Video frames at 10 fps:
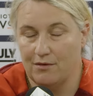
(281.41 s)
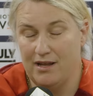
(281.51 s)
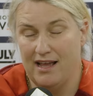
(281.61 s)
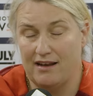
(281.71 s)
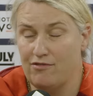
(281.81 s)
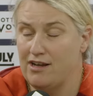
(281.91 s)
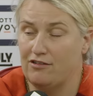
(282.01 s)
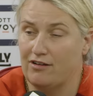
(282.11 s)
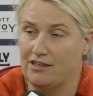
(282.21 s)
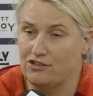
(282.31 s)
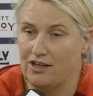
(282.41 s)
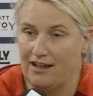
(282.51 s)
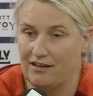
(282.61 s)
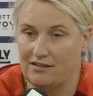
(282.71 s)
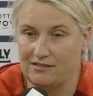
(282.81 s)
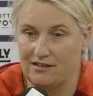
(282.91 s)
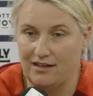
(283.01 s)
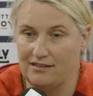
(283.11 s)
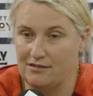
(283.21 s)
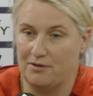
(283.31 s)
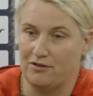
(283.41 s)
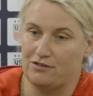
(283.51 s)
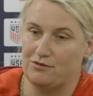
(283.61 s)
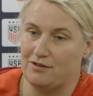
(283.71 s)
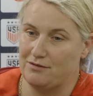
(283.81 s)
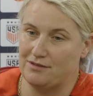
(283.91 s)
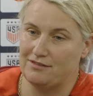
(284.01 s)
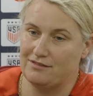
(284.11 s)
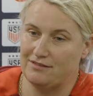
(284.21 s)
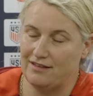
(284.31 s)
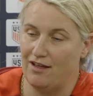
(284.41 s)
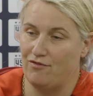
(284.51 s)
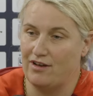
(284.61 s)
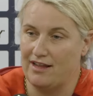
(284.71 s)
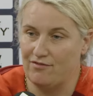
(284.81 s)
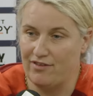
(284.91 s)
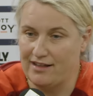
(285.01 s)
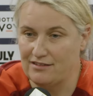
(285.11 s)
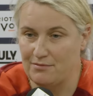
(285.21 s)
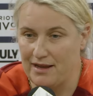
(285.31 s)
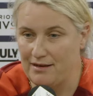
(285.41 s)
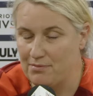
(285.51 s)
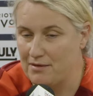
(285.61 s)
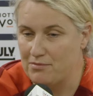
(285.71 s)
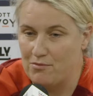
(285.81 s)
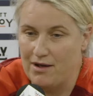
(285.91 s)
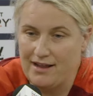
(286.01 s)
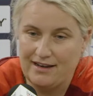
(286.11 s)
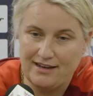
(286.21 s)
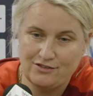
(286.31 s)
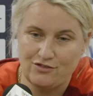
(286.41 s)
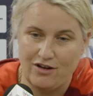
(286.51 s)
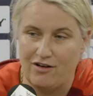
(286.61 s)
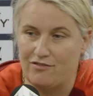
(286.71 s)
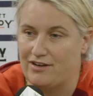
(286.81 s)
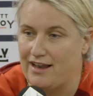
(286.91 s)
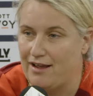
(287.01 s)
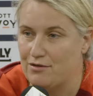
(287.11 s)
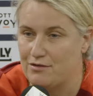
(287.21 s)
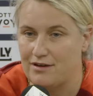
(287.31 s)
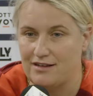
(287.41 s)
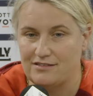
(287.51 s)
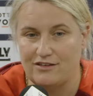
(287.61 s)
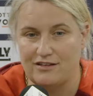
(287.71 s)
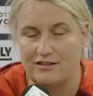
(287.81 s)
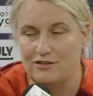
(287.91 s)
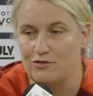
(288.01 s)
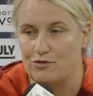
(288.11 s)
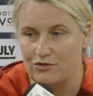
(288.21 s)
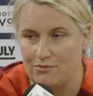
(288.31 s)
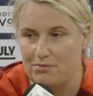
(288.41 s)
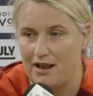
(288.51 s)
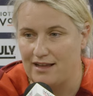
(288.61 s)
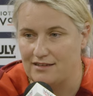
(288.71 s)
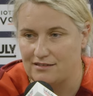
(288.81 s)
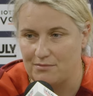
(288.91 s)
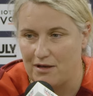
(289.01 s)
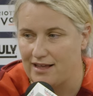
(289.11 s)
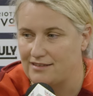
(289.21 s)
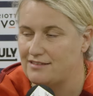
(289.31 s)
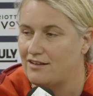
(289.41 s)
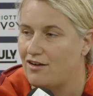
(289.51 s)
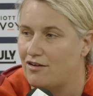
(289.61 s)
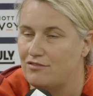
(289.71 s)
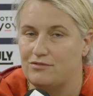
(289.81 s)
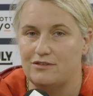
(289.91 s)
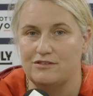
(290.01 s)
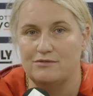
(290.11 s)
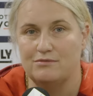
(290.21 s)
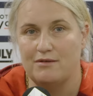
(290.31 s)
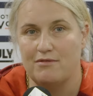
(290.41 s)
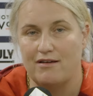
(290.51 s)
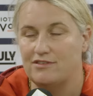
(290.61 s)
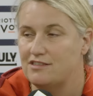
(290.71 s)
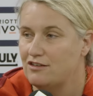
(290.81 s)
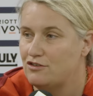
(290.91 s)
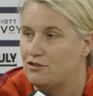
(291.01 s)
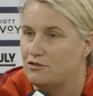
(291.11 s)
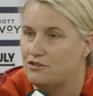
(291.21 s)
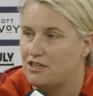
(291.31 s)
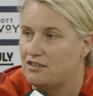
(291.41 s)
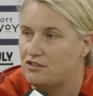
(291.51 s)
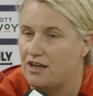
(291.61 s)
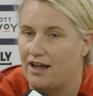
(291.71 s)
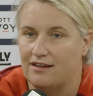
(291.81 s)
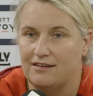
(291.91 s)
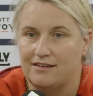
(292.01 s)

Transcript: we had a really great chat last night. To be honest with you, it was lovely. In fact, I made people wait an extra half an hour that were outside the door, not players. I might add staff because we were having such a good chit chat